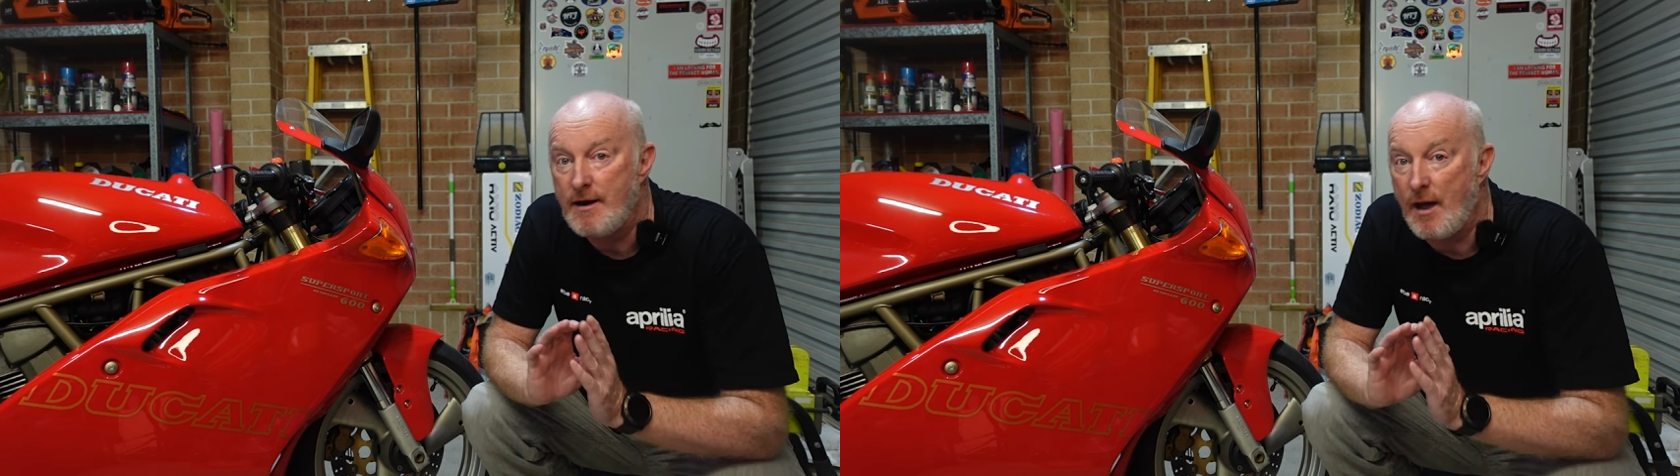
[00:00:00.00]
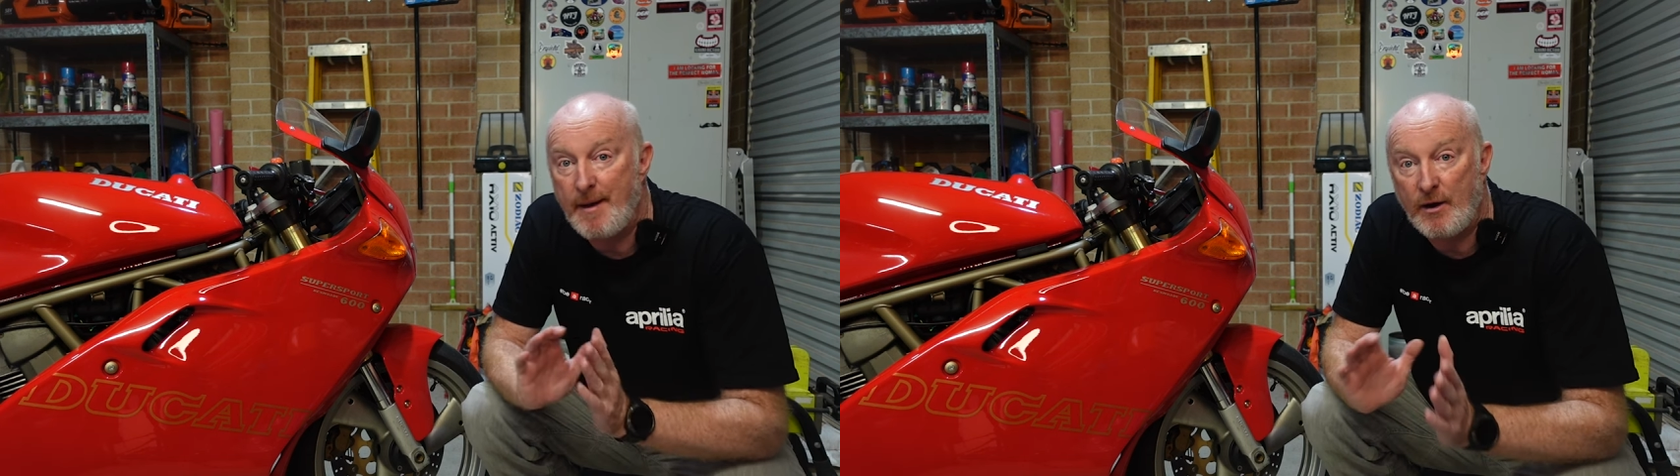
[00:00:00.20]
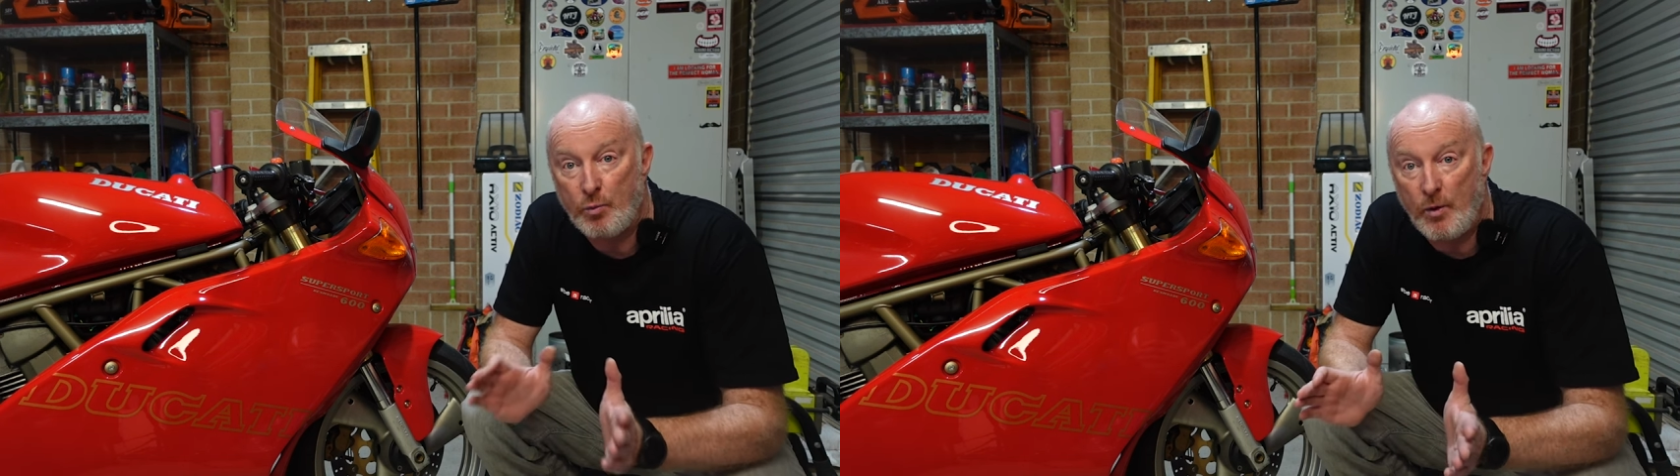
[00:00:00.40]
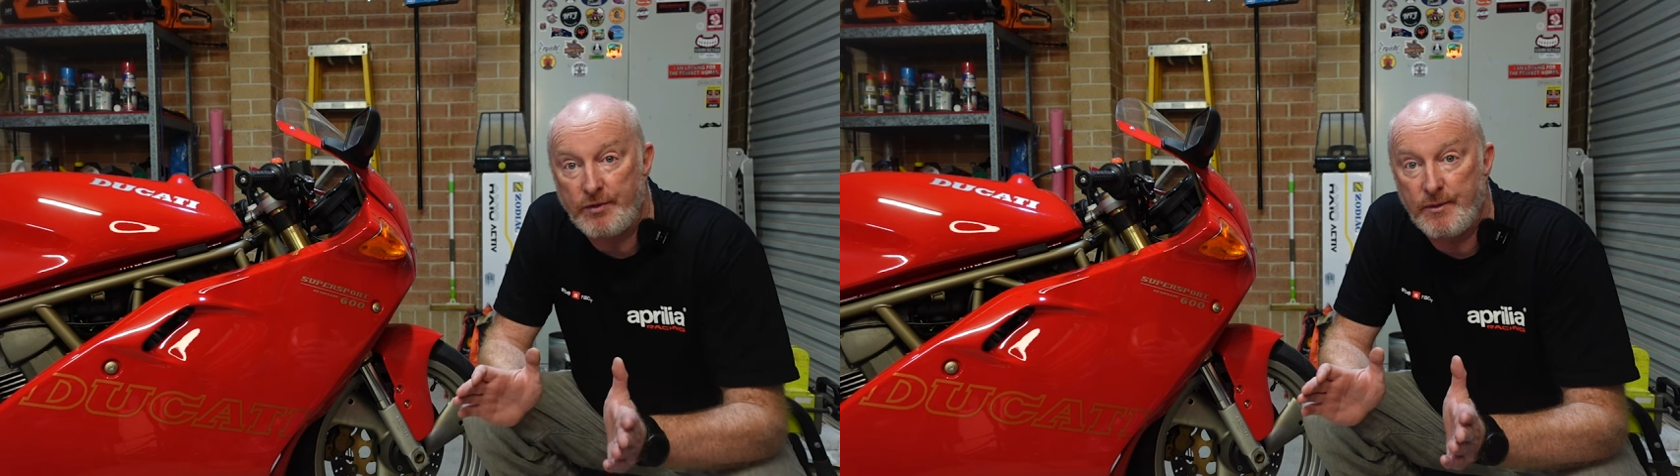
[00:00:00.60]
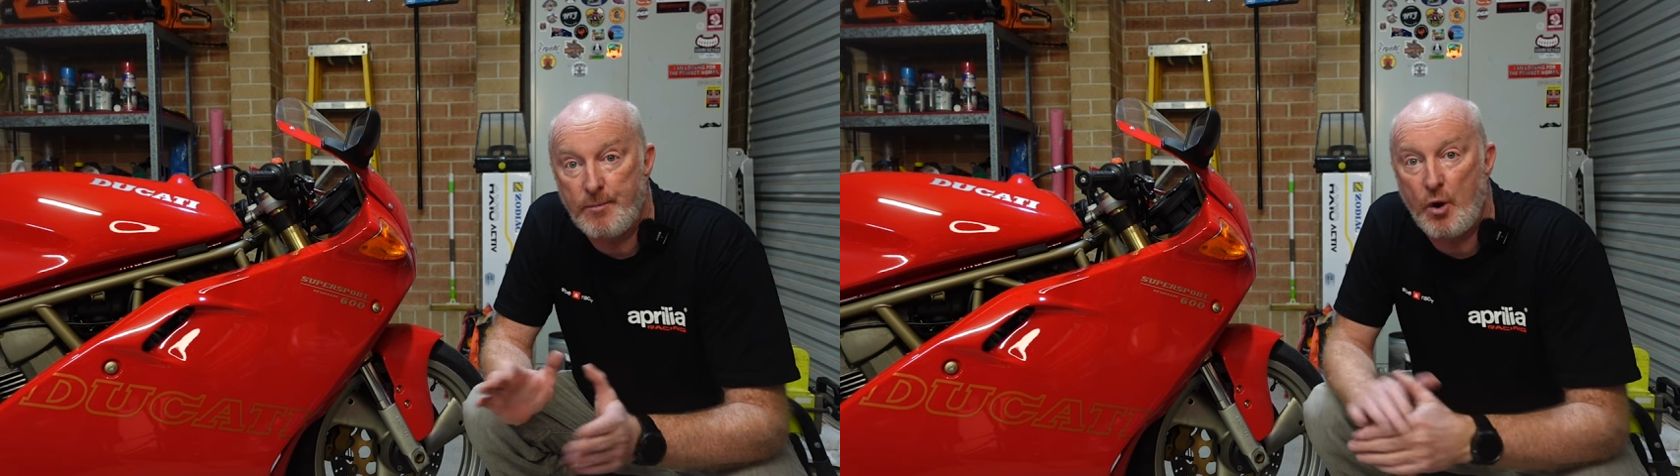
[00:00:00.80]
no matter
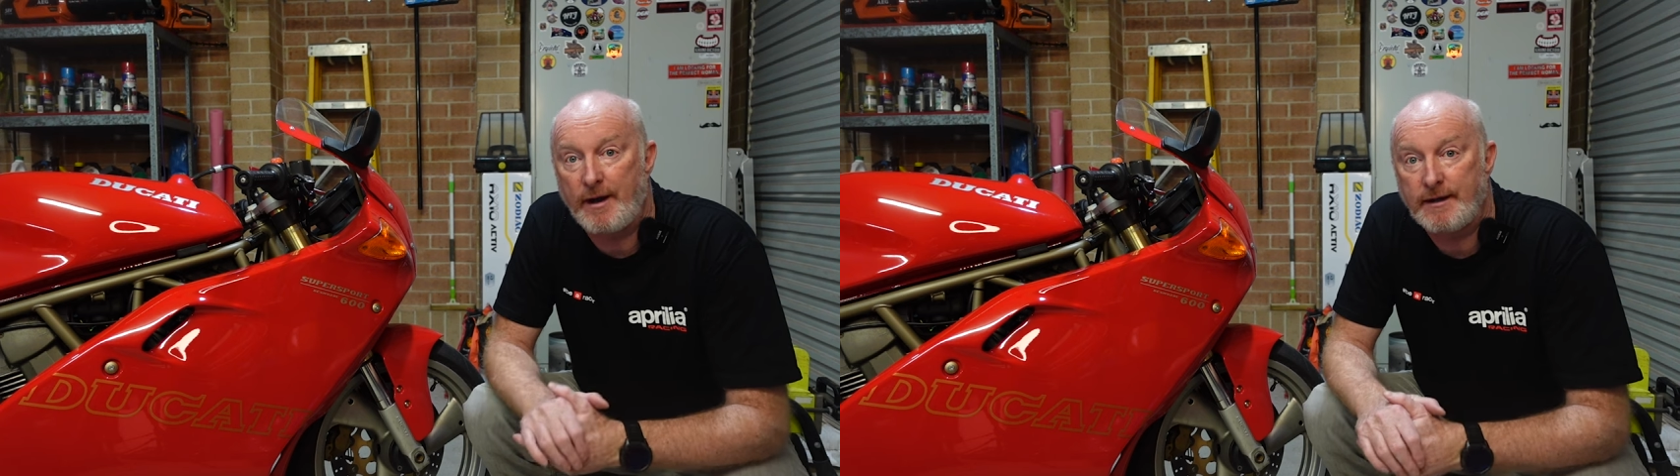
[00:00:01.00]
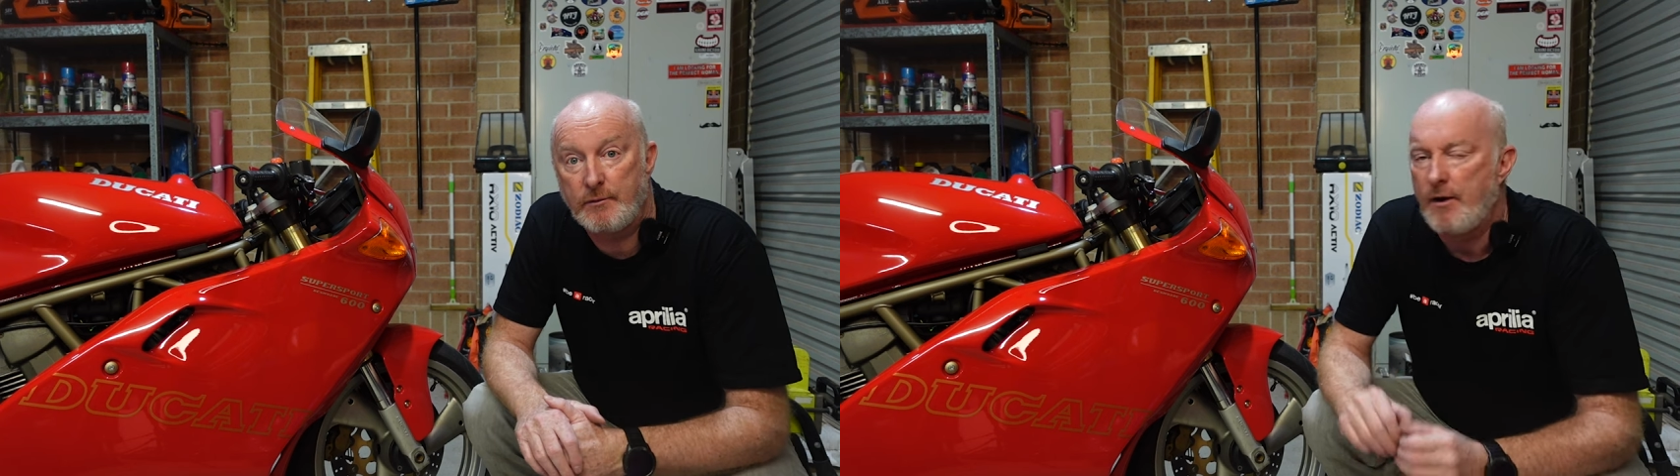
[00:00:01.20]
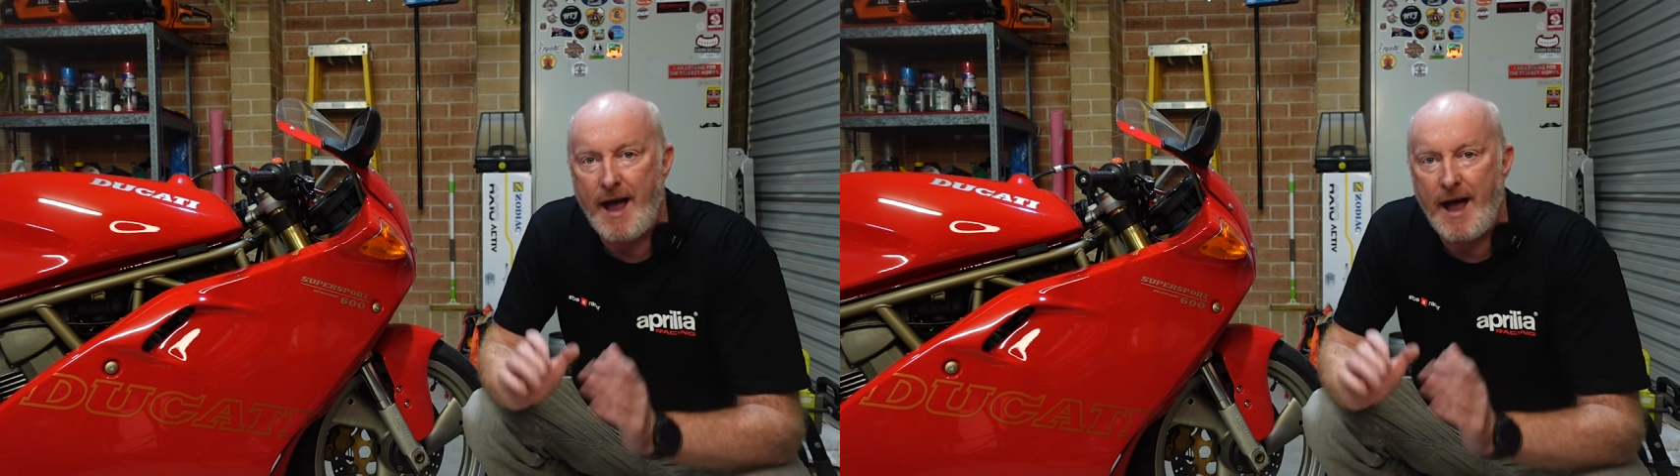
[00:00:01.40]
what the bike.